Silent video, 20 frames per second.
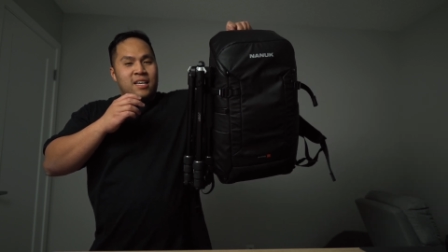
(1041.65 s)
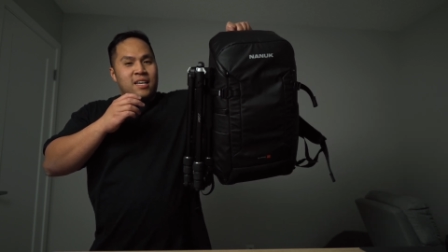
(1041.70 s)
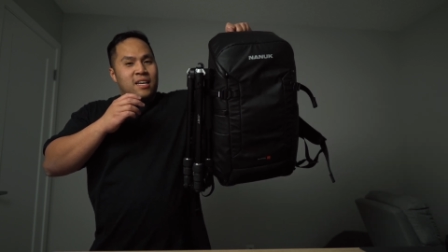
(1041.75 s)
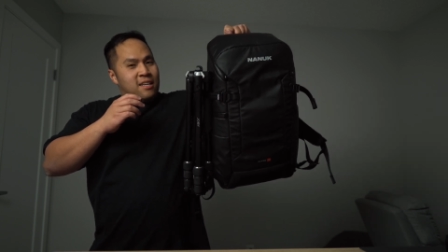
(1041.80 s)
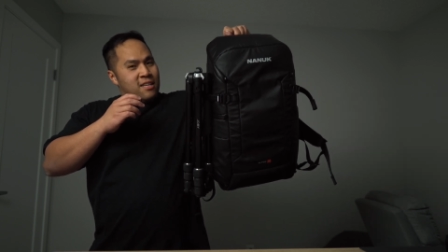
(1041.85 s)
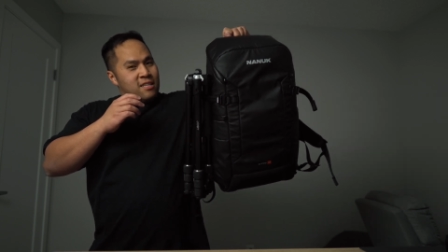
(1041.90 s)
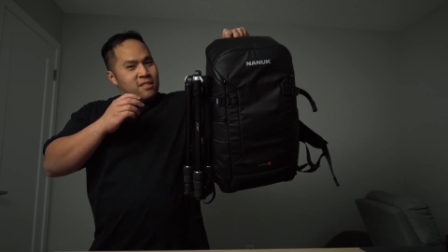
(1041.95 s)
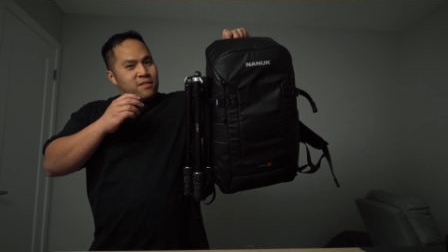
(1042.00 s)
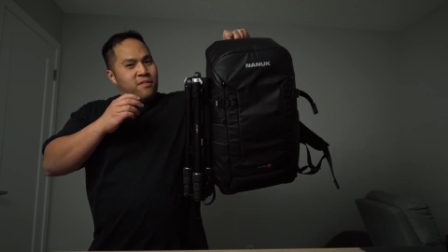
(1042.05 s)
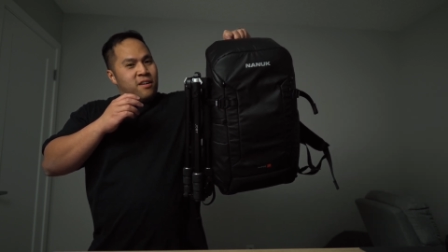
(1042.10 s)

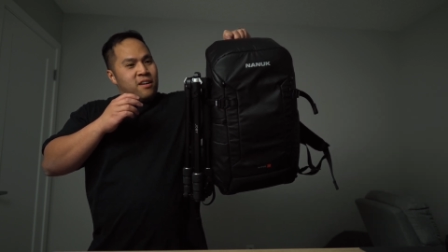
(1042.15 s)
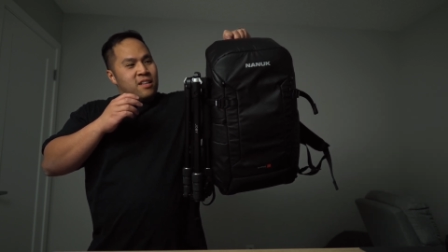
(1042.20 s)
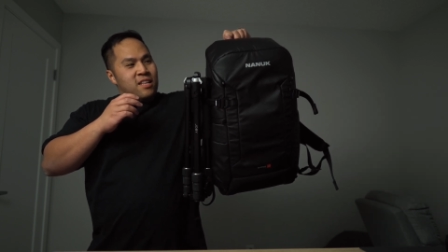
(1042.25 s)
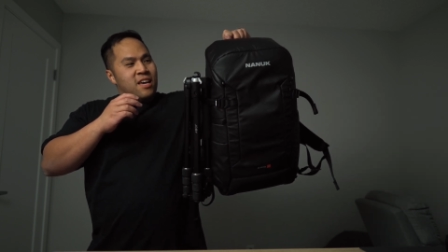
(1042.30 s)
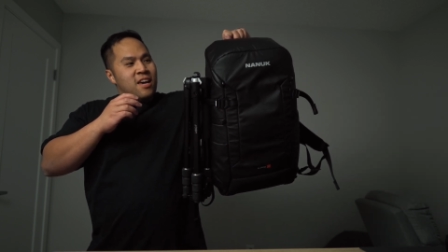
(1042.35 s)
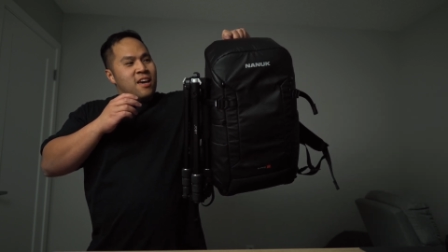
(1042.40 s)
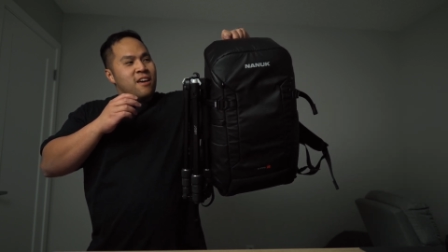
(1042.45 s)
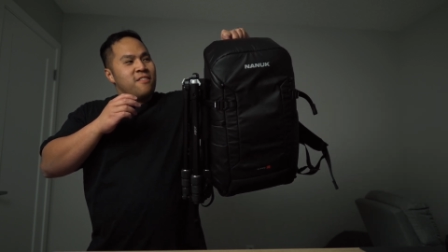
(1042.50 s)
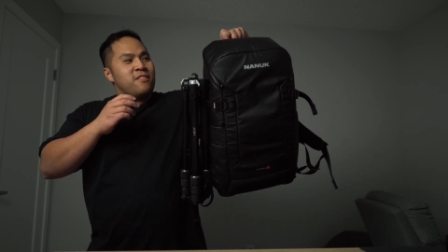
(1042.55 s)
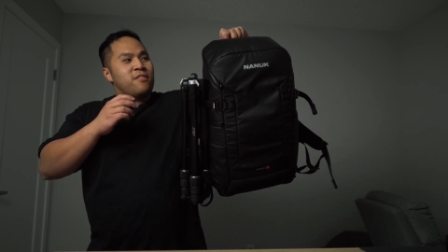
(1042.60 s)
It is fairly
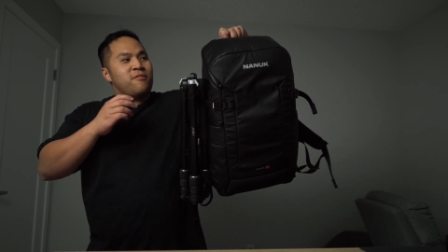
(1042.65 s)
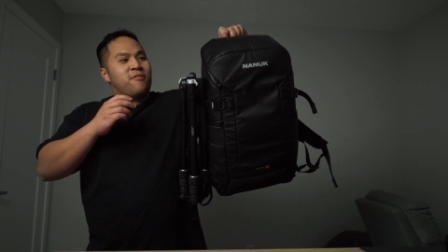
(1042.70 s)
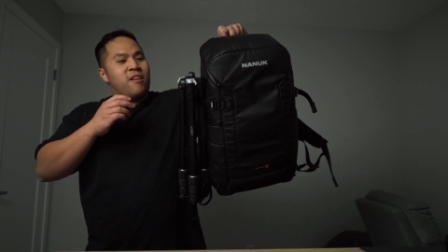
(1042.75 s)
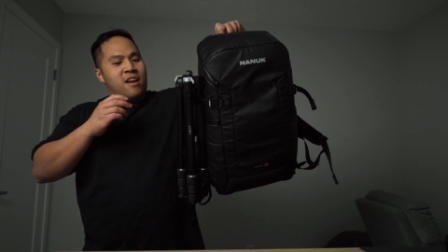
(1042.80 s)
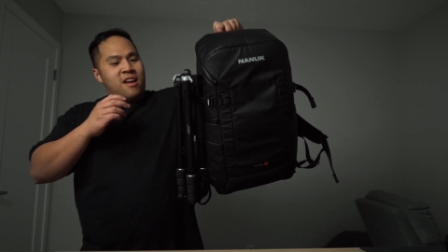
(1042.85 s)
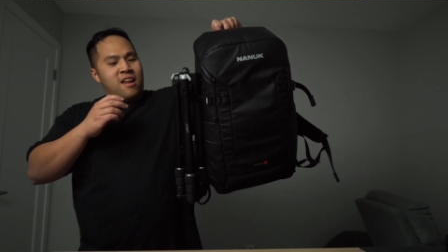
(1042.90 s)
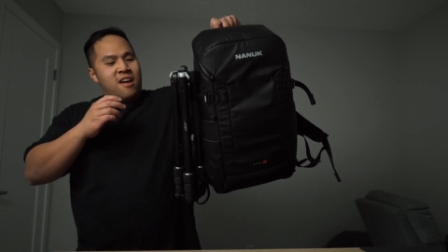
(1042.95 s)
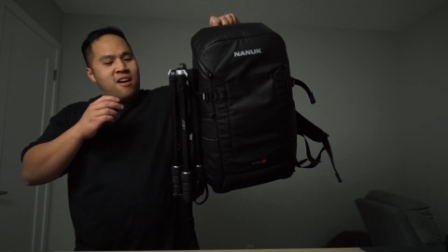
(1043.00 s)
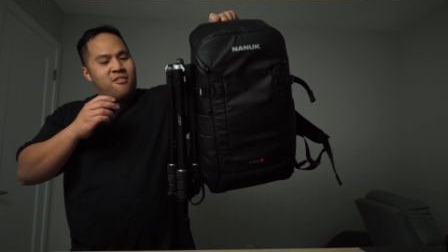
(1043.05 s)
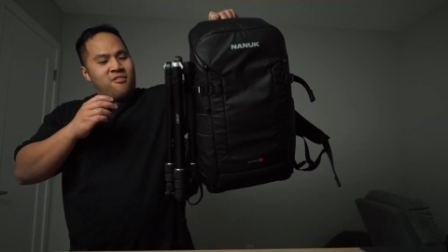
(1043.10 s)
heavy
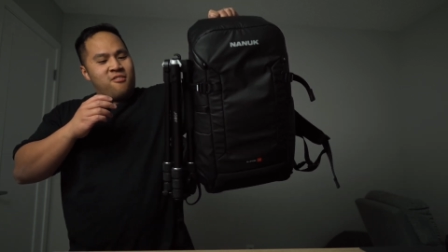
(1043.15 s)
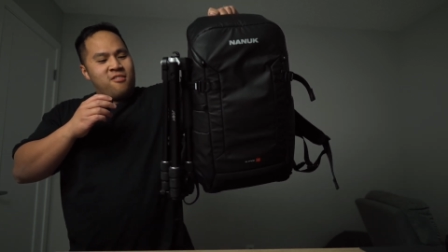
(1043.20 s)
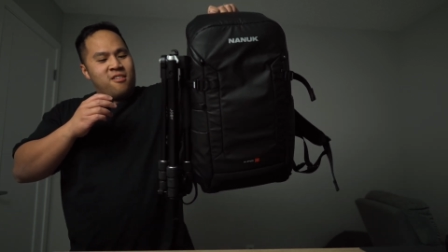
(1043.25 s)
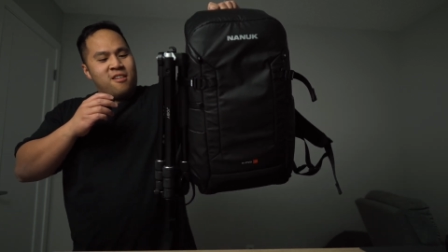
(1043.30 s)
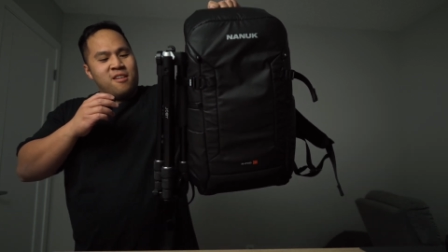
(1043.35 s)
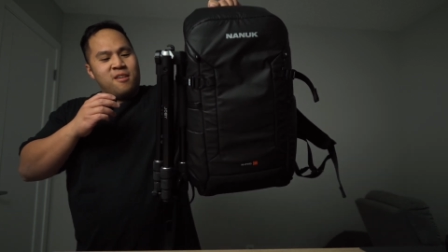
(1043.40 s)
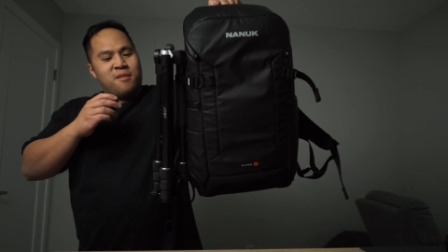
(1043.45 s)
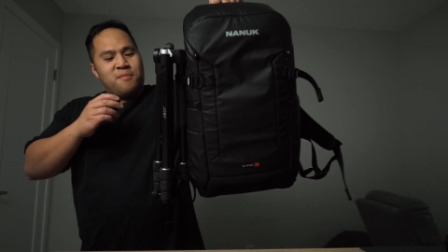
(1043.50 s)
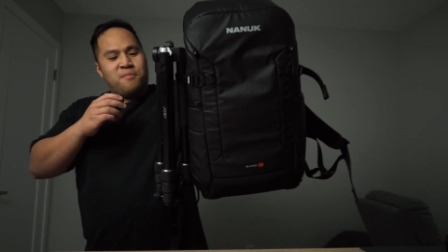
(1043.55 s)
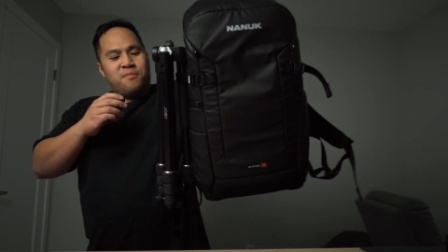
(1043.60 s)
right now,
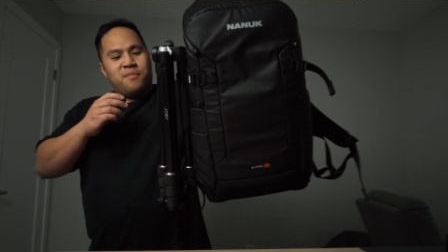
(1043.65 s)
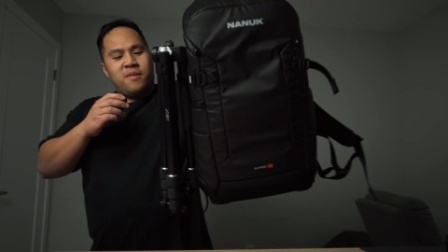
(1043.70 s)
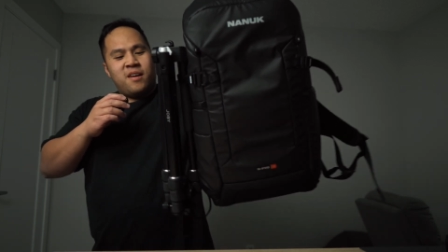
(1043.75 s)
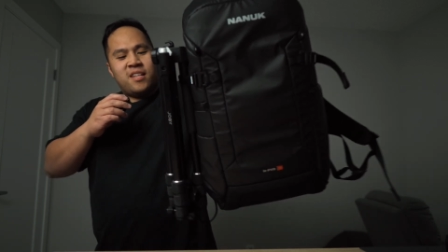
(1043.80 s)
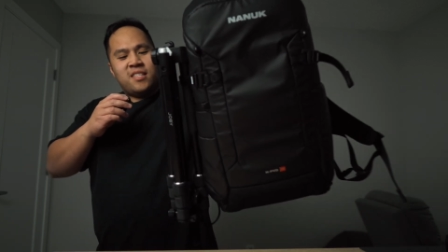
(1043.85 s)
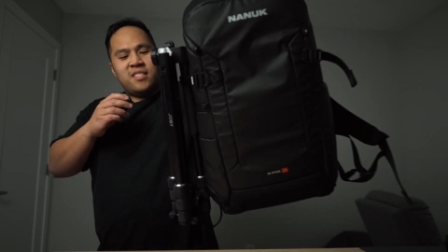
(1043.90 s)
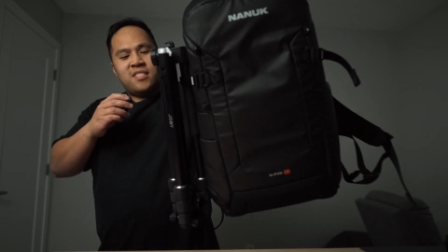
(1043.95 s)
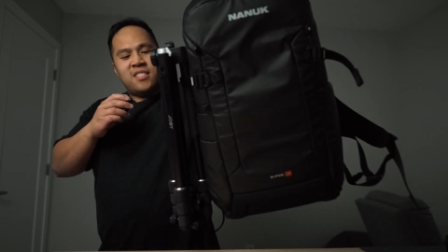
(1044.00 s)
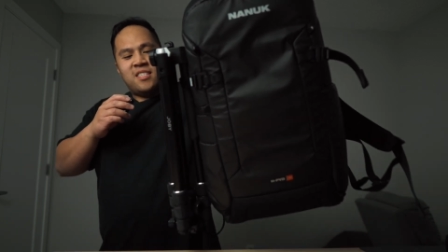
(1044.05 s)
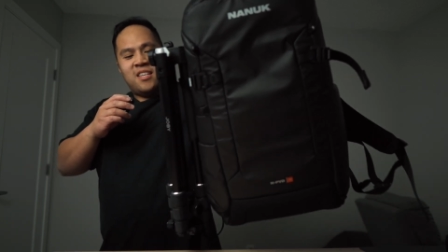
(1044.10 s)

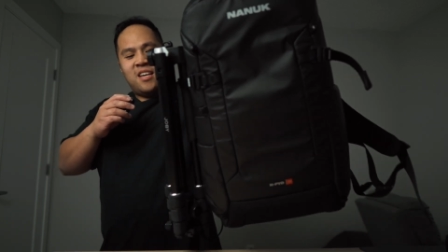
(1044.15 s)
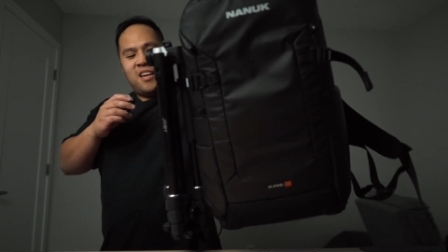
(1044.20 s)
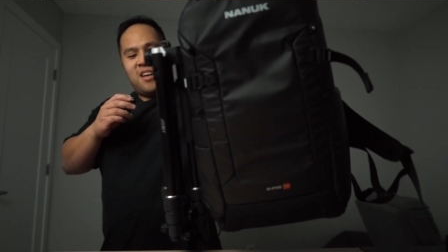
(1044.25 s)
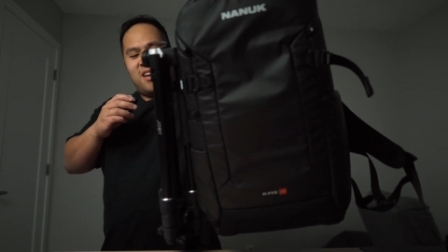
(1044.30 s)
but